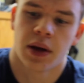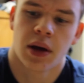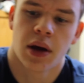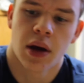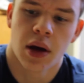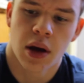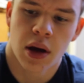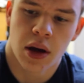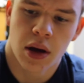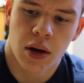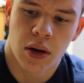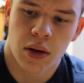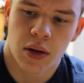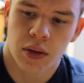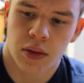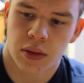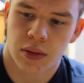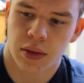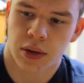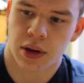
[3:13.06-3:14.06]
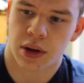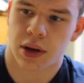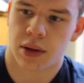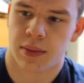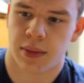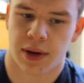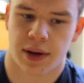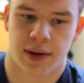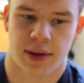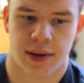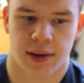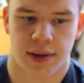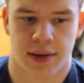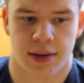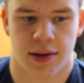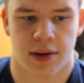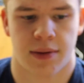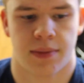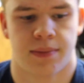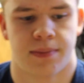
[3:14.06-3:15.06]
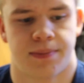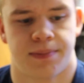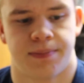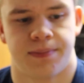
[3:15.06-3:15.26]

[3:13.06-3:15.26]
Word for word: I mix this up.